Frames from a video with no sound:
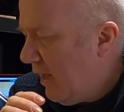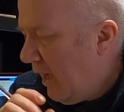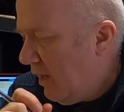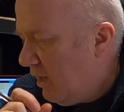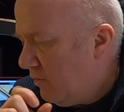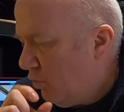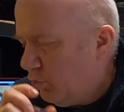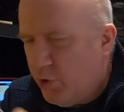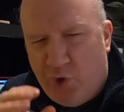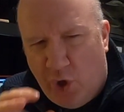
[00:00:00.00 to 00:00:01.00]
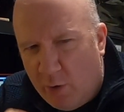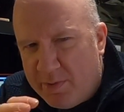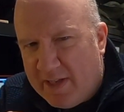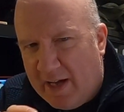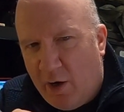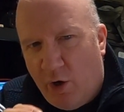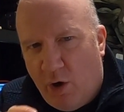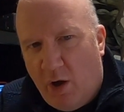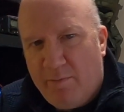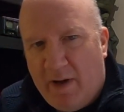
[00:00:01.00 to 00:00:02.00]
and all the jobs that are
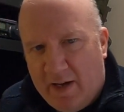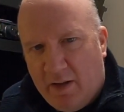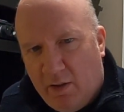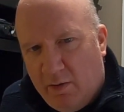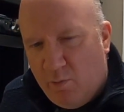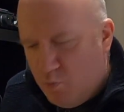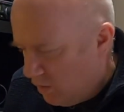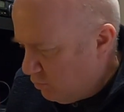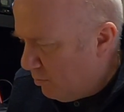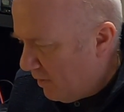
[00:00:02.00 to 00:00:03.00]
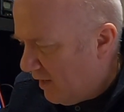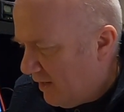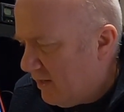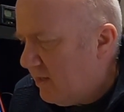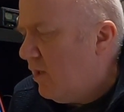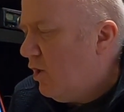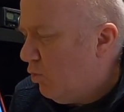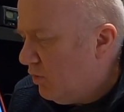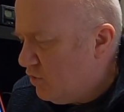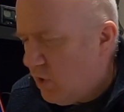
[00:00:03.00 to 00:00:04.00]
on my Raspberry Pi
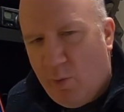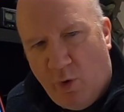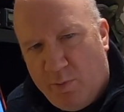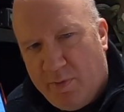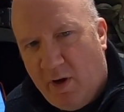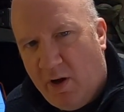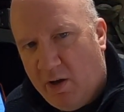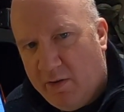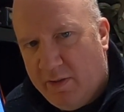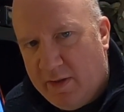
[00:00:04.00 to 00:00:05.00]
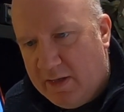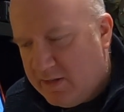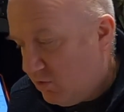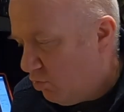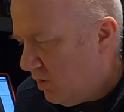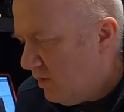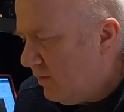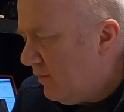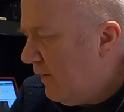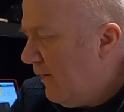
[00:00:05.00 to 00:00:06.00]
will show up on the
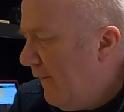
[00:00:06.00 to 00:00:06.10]
screen.